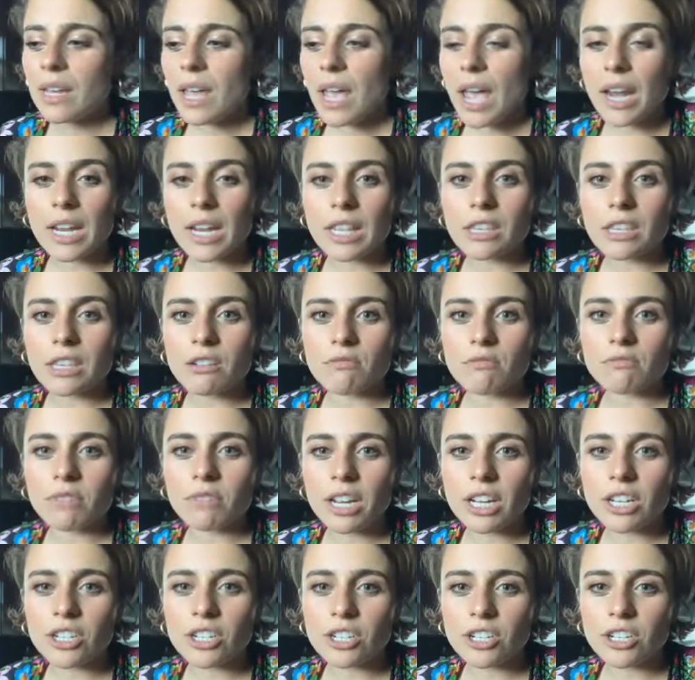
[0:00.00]
anything
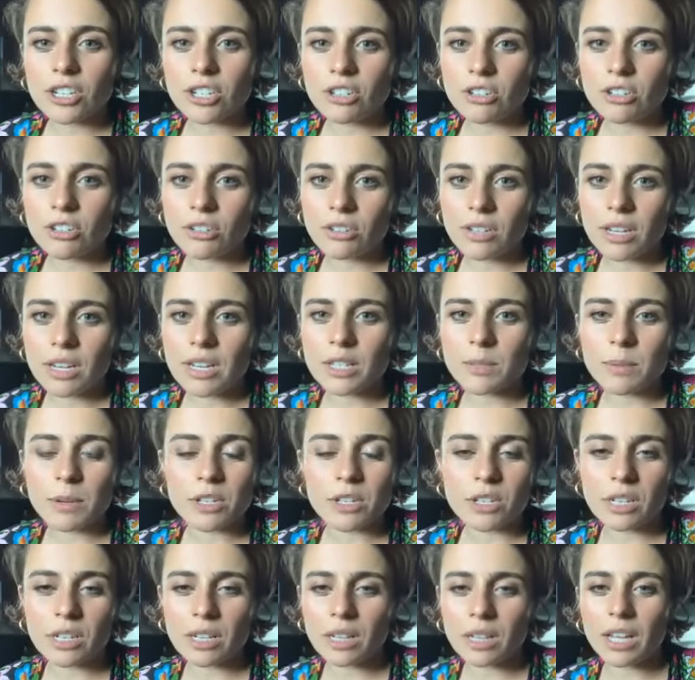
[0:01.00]
rich, and
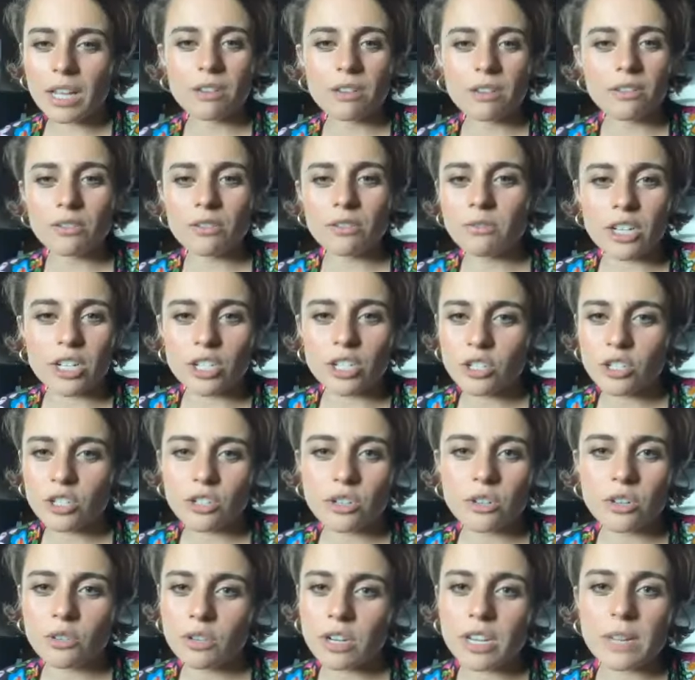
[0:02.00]
especially like
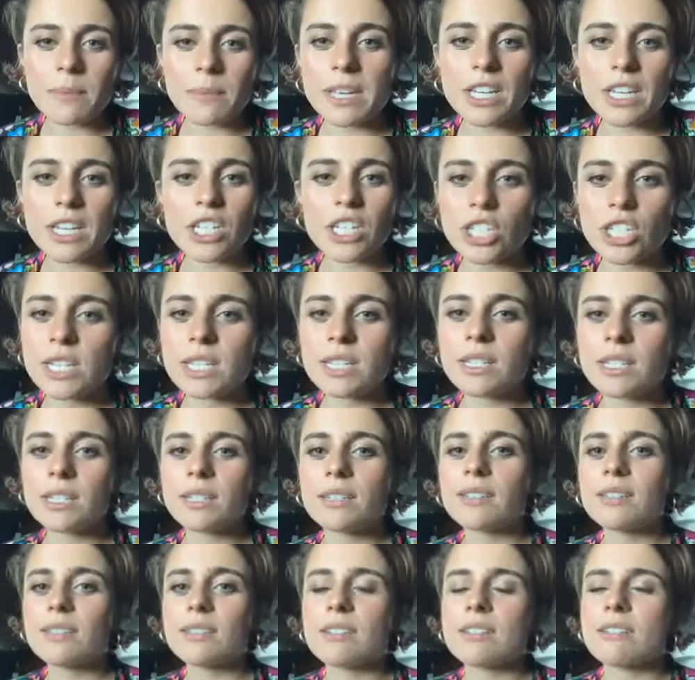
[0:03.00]
rich, creamy
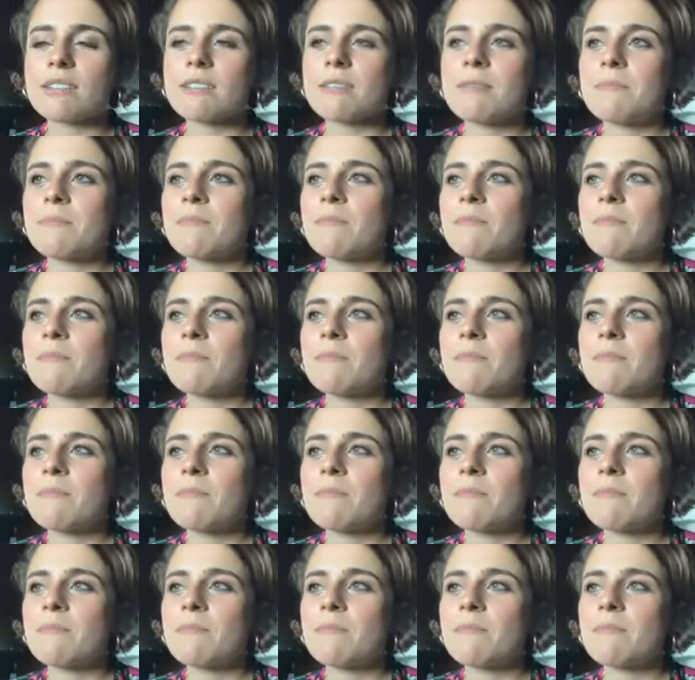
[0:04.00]
cheeses.